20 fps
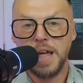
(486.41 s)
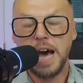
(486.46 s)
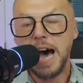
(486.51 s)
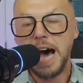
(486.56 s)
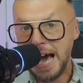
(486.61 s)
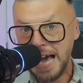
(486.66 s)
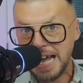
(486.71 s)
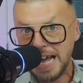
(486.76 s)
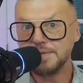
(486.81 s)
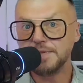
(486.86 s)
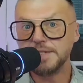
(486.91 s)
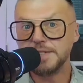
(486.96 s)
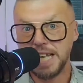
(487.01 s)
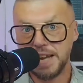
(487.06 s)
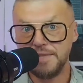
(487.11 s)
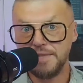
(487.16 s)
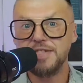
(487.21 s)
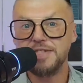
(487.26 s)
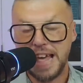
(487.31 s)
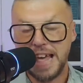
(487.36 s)
I have
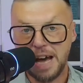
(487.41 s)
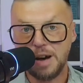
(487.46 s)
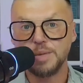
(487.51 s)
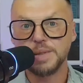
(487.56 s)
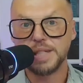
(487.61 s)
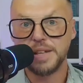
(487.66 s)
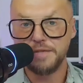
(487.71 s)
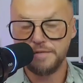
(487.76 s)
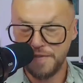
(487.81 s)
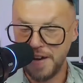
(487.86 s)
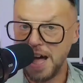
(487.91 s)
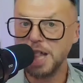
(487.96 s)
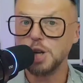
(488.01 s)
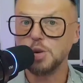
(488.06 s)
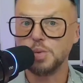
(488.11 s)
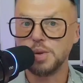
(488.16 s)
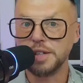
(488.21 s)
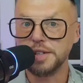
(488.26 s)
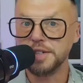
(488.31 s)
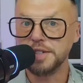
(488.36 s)
seven thousand
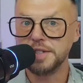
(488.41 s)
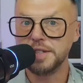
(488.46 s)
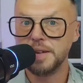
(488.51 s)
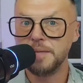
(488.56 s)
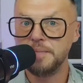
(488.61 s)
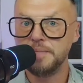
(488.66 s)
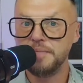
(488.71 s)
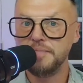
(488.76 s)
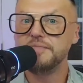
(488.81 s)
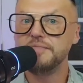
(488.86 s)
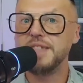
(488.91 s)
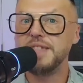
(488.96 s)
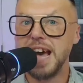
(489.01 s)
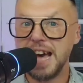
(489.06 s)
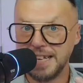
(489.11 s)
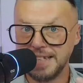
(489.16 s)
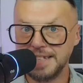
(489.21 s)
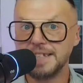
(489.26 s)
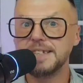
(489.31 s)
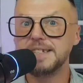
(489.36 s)
followers.
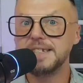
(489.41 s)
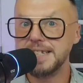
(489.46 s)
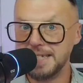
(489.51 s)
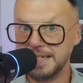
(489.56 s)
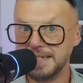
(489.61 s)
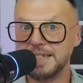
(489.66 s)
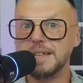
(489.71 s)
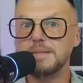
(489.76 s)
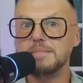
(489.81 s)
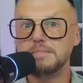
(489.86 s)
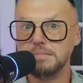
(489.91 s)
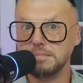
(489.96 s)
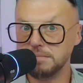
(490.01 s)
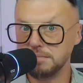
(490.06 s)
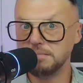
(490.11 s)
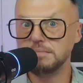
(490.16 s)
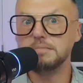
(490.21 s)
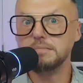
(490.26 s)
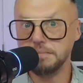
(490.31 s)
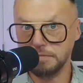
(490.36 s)
That's a decent
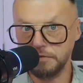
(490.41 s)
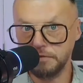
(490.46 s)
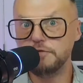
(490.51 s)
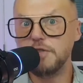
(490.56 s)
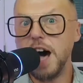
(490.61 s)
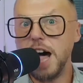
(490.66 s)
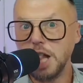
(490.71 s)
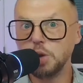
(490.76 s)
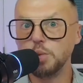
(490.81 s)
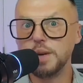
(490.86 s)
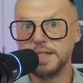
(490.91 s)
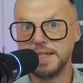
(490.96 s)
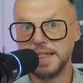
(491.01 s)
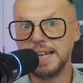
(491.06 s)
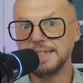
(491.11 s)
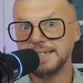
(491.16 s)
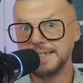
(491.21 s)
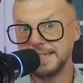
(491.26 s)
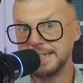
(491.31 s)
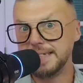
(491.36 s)
following.
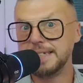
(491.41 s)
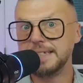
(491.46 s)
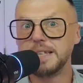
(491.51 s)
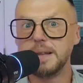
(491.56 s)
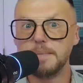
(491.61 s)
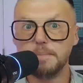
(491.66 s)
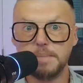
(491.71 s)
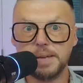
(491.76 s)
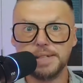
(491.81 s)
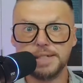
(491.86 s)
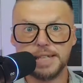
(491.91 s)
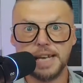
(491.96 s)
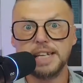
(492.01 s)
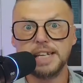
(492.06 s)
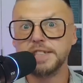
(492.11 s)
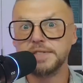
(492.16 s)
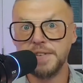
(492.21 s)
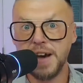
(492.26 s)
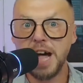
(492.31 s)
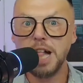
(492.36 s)
That's a decent
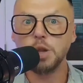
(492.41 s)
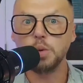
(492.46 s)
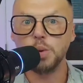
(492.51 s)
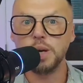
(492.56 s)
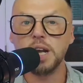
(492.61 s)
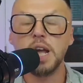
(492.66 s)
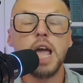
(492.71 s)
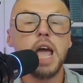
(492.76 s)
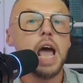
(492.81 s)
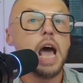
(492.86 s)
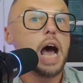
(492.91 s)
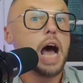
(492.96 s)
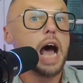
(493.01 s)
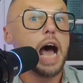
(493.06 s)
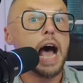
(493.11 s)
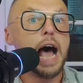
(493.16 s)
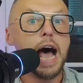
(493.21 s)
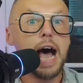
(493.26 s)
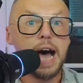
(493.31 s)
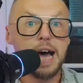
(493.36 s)
mid-sized following.
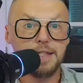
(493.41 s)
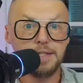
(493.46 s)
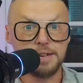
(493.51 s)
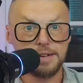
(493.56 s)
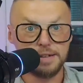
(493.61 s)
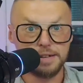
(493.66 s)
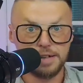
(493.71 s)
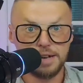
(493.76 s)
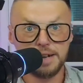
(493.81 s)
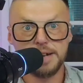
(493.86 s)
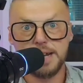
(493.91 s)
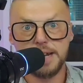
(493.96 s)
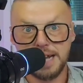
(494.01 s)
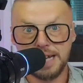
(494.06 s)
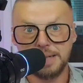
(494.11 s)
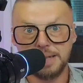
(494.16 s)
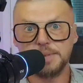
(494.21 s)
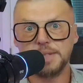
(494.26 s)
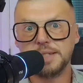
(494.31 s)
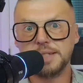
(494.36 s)
Other
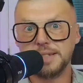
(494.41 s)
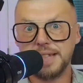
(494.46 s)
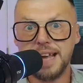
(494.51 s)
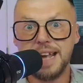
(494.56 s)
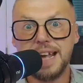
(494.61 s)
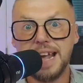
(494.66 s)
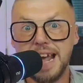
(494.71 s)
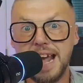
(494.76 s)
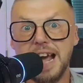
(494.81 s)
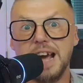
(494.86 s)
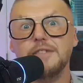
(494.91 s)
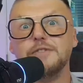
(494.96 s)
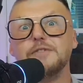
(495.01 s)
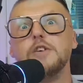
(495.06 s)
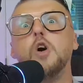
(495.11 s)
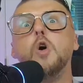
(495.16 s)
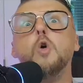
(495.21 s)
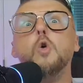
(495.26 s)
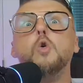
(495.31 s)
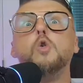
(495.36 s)
names, they have
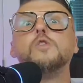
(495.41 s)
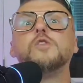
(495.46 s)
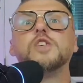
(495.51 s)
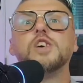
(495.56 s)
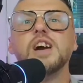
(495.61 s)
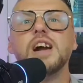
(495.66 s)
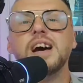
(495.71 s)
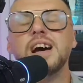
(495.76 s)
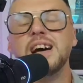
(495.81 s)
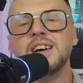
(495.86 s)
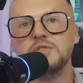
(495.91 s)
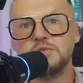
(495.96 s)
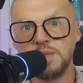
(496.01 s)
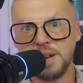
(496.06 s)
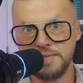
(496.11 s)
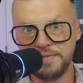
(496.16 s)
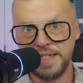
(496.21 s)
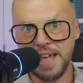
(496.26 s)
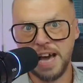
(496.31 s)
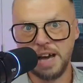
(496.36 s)
over a
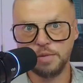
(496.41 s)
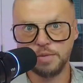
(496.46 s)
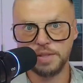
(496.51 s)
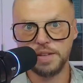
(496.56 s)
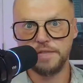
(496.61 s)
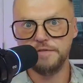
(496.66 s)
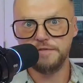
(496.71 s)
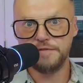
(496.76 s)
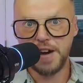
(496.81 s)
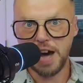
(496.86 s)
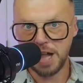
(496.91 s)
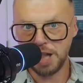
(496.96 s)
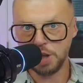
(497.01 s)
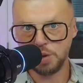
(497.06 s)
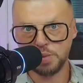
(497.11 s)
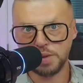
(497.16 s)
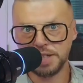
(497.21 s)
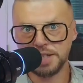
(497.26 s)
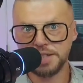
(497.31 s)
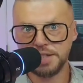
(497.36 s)
hundred thousand
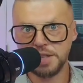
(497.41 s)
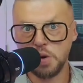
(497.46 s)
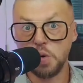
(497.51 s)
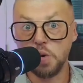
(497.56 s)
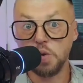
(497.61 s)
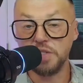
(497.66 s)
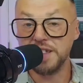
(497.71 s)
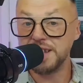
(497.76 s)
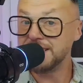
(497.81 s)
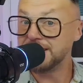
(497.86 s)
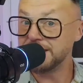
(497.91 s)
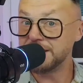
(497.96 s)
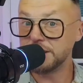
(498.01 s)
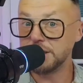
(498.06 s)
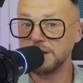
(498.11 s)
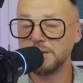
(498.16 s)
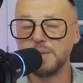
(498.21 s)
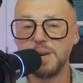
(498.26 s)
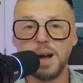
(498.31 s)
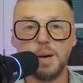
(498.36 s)
followers on
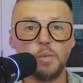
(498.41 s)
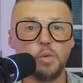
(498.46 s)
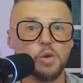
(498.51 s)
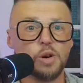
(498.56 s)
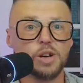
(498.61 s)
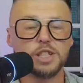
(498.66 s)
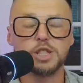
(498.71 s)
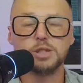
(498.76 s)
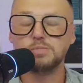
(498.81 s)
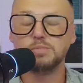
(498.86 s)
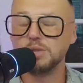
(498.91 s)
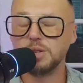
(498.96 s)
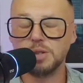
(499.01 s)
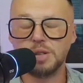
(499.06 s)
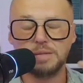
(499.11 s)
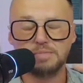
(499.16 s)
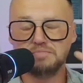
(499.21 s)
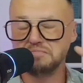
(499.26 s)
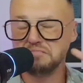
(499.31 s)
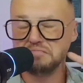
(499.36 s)
Instagram, or
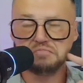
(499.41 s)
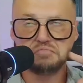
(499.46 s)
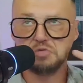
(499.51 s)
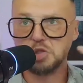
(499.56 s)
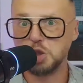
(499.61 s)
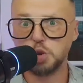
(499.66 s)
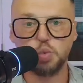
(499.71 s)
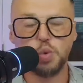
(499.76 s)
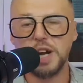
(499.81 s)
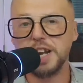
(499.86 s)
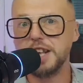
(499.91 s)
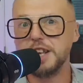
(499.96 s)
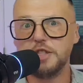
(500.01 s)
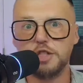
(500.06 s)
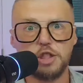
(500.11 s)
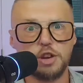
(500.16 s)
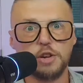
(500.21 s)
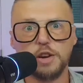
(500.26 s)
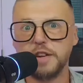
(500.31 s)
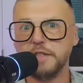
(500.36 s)
well, twenty,
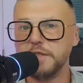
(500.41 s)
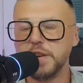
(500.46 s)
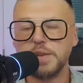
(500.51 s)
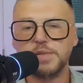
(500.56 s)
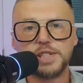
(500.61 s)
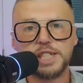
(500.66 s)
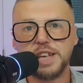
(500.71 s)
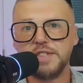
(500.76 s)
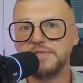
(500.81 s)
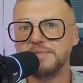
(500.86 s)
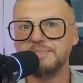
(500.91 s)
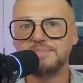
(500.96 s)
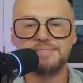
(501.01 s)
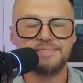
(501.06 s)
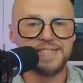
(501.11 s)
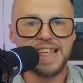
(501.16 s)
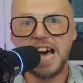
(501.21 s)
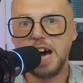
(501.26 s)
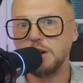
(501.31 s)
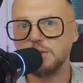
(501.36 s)
thirty, fifty
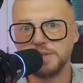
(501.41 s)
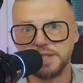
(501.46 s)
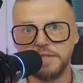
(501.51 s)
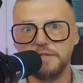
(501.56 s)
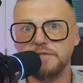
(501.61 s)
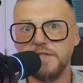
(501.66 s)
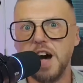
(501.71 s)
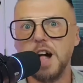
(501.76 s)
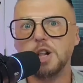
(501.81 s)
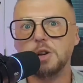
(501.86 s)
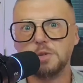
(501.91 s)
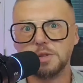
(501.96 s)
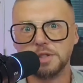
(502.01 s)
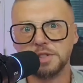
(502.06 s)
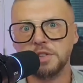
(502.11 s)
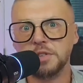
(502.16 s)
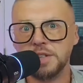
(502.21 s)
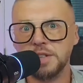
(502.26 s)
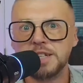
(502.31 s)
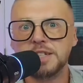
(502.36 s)
thousand
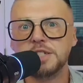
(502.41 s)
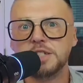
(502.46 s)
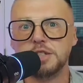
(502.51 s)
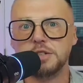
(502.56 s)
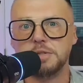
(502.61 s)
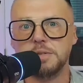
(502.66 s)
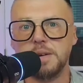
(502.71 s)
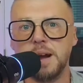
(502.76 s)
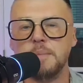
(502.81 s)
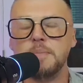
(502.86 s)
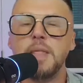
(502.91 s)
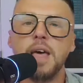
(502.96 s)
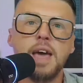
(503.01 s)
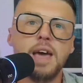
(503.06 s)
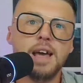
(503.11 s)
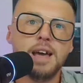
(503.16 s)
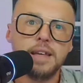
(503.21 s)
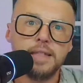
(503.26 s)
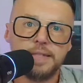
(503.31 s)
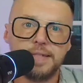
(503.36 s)
followers on Instagram.
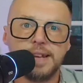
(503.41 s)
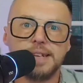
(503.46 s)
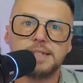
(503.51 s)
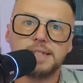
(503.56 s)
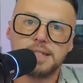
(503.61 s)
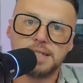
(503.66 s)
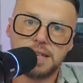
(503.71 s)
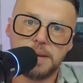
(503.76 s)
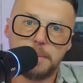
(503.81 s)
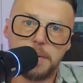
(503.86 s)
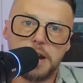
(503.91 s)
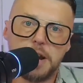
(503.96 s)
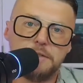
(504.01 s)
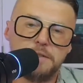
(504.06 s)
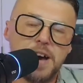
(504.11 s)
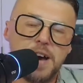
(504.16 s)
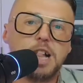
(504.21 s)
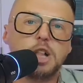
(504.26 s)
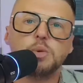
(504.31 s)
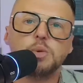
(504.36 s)
This is a big
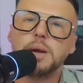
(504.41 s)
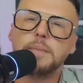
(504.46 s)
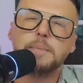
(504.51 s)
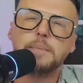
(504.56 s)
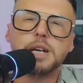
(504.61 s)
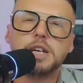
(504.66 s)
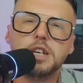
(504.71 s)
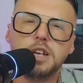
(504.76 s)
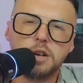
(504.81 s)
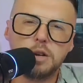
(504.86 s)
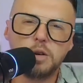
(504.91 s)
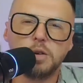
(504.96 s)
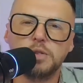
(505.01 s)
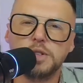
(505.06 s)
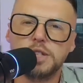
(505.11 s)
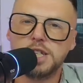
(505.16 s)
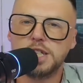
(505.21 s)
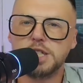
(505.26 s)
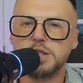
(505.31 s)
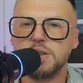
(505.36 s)
following, but you don't
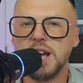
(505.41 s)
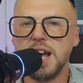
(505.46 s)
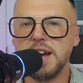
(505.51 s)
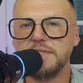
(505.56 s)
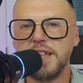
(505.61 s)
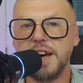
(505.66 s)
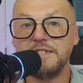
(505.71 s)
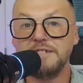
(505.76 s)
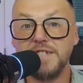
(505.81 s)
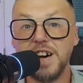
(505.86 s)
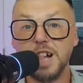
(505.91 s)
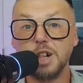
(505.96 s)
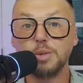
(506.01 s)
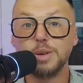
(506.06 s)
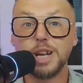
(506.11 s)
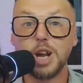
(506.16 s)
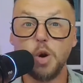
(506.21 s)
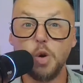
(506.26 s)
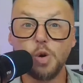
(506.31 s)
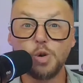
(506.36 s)
need to have that
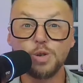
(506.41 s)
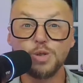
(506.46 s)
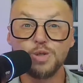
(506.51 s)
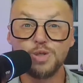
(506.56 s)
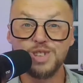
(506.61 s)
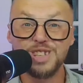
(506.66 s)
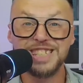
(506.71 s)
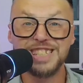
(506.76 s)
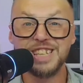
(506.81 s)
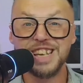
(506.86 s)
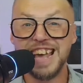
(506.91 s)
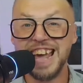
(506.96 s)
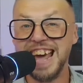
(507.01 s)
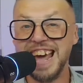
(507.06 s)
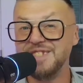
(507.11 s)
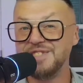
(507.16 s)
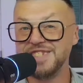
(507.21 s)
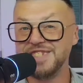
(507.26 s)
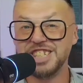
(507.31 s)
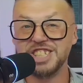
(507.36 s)
following. All you need to
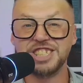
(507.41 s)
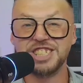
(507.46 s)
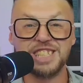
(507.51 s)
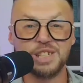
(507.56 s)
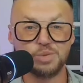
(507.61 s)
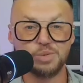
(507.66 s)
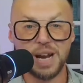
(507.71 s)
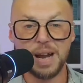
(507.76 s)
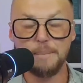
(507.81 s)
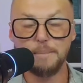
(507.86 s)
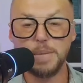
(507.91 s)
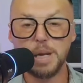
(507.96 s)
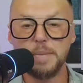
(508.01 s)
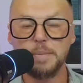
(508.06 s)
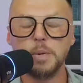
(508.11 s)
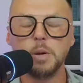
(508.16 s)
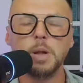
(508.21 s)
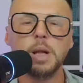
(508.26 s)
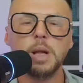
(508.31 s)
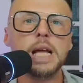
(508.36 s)
have is the right
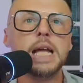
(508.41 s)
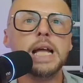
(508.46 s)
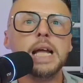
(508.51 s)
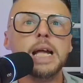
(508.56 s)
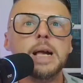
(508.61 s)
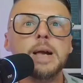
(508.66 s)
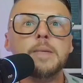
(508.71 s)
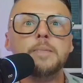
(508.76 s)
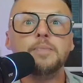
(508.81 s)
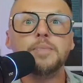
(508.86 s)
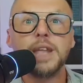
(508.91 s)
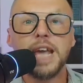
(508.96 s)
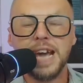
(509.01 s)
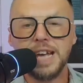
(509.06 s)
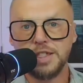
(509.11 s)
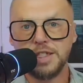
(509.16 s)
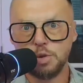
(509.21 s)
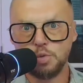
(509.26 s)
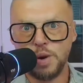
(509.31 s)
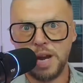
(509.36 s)
people
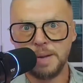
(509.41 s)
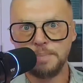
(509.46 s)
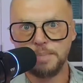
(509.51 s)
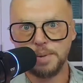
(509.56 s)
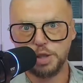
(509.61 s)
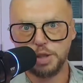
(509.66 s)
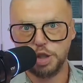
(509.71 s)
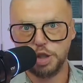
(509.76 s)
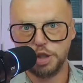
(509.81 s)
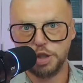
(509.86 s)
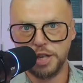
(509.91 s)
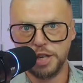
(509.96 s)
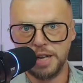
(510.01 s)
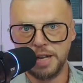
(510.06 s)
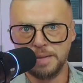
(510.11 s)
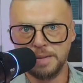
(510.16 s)
and the right positioning.